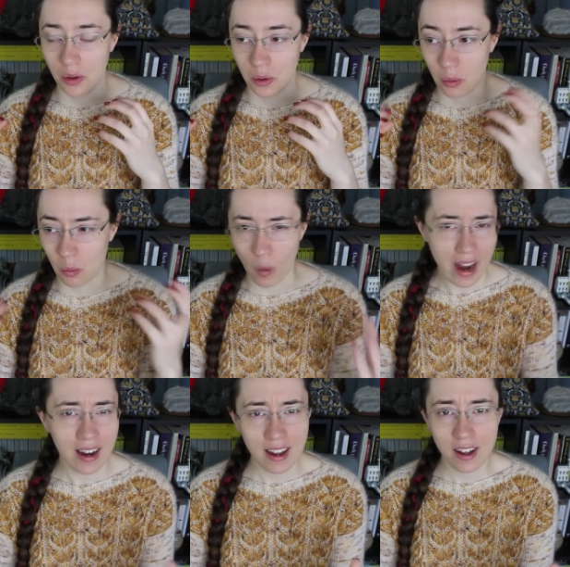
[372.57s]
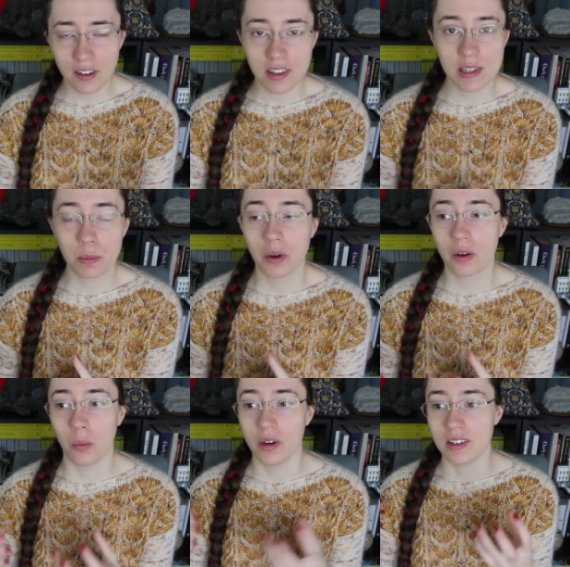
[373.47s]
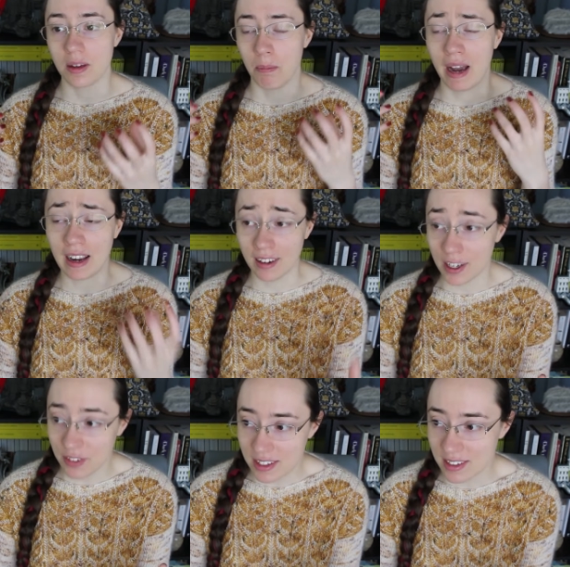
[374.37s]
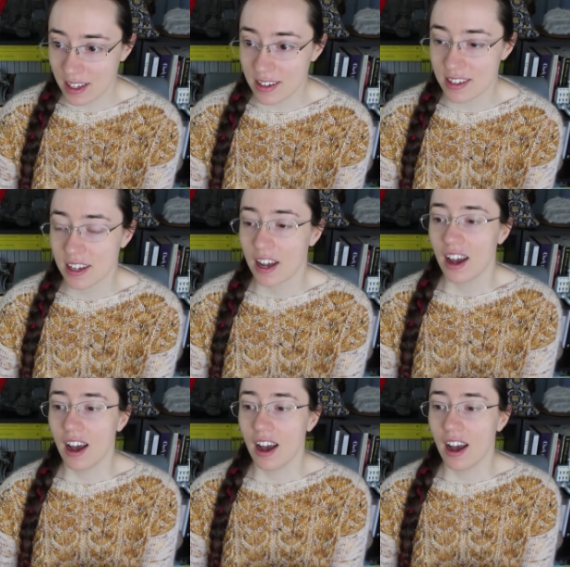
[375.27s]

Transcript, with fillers: the writing of this book was magnificent,